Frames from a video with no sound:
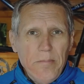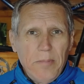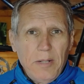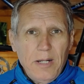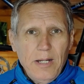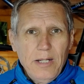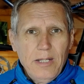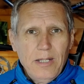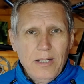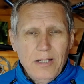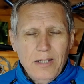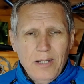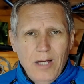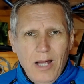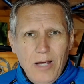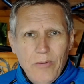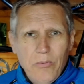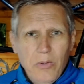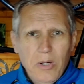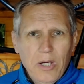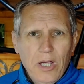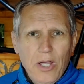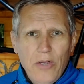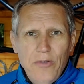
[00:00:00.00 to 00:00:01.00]
bike, I
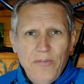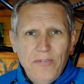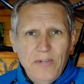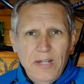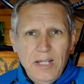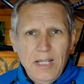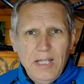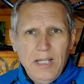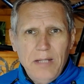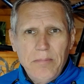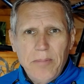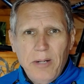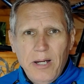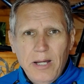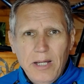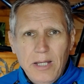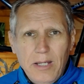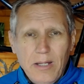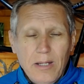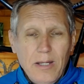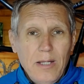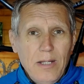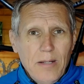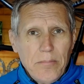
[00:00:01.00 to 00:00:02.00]
would go for the
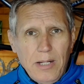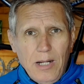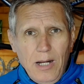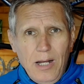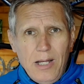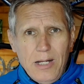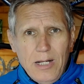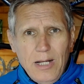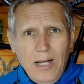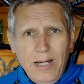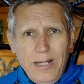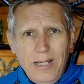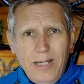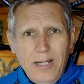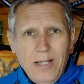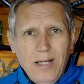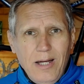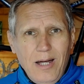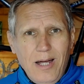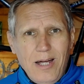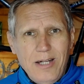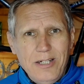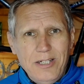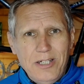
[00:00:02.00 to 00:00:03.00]
e-bike. But luckily,
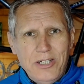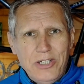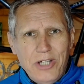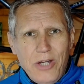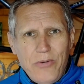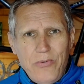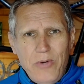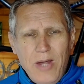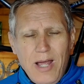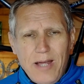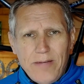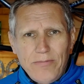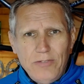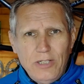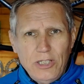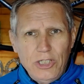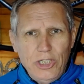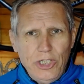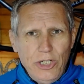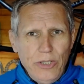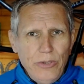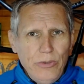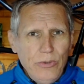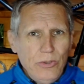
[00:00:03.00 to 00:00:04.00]
I don't have to
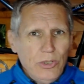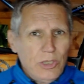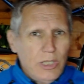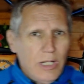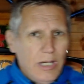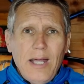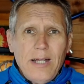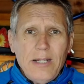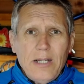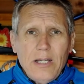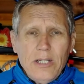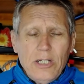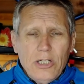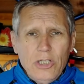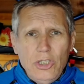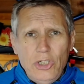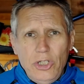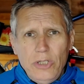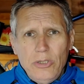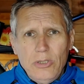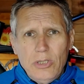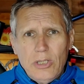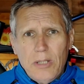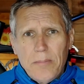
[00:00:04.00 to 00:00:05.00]
choose. I can
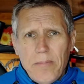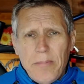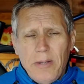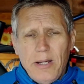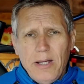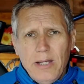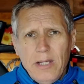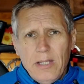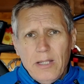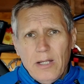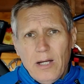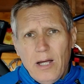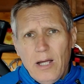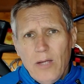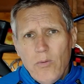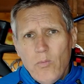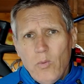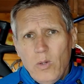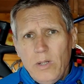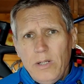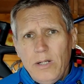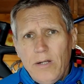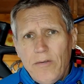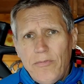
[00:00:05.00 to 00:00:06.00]
choose the bike that I
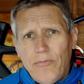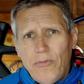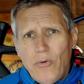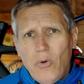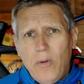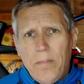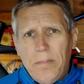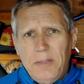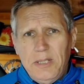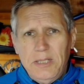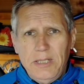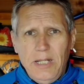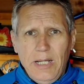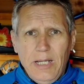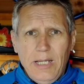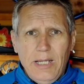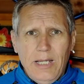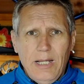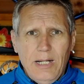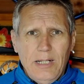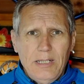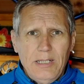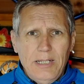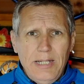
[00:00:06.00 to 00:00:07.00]
want for a
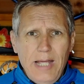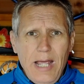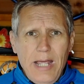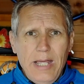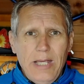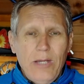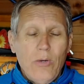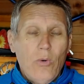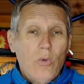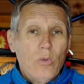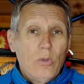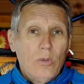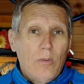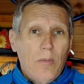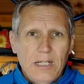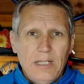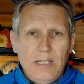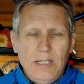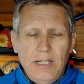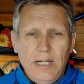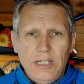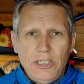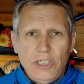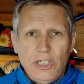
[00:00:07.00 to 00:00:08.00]
particular day or
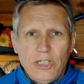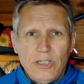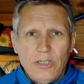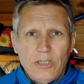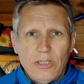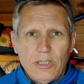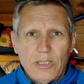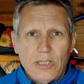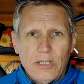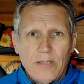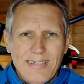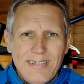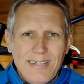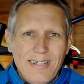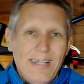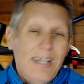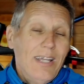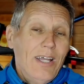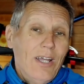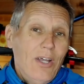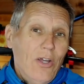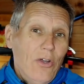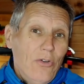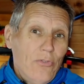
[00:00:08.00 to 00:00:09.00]
conditions.
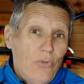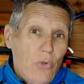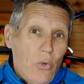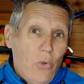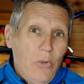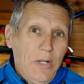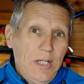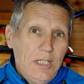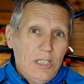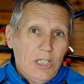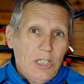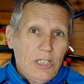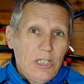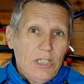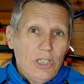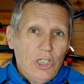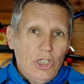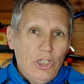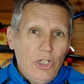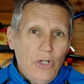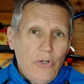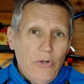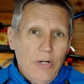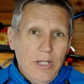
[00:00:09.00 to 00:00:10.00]
For instance,
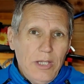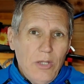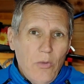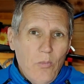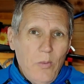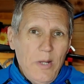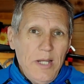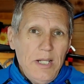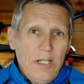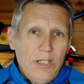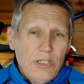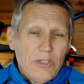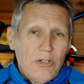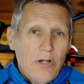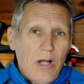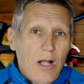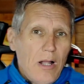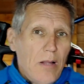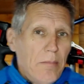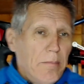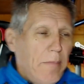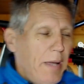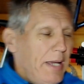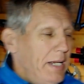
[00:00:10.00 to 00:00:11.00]
during the winter,
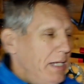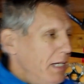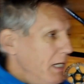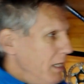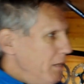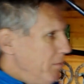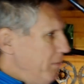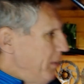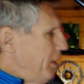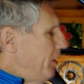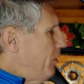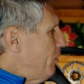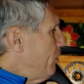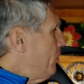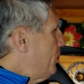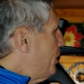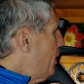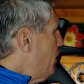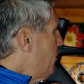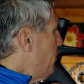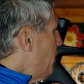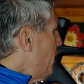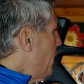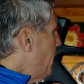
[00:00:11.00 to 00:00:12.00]
I'll mainly be
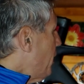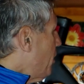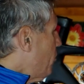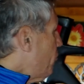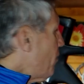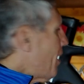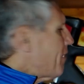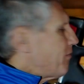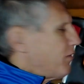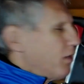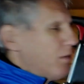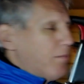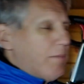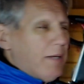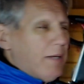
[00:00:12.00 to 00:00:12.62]
using my gravel